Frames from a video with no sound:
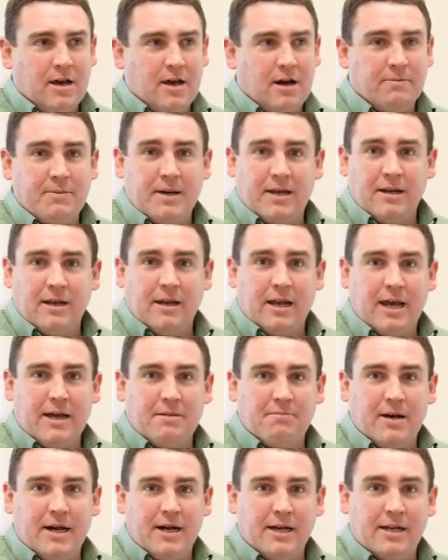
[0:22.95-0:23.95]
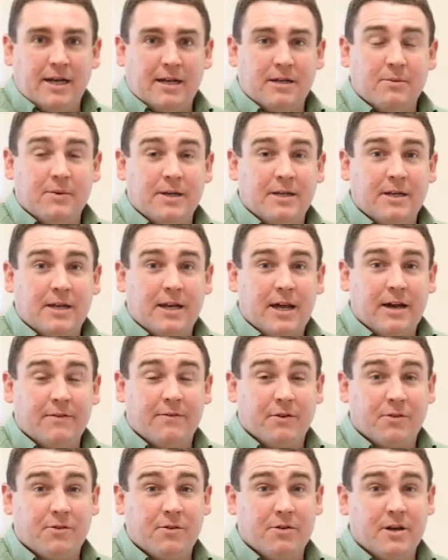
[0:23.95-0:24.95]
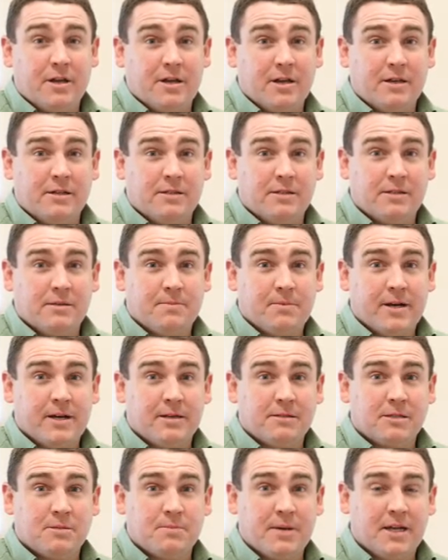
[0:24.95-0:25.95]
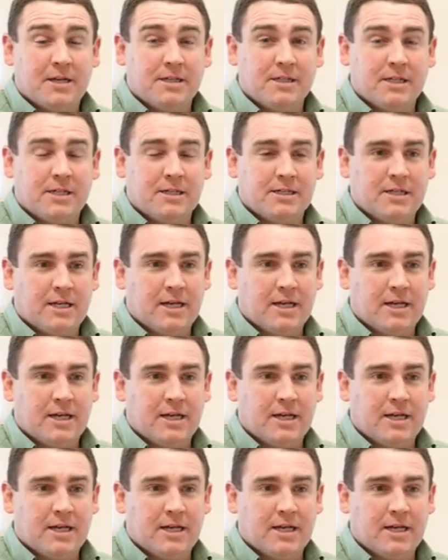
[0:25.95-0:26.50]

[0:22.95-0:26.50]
I've been at Landmark Goondiwindi now for 3 years as the branch manager.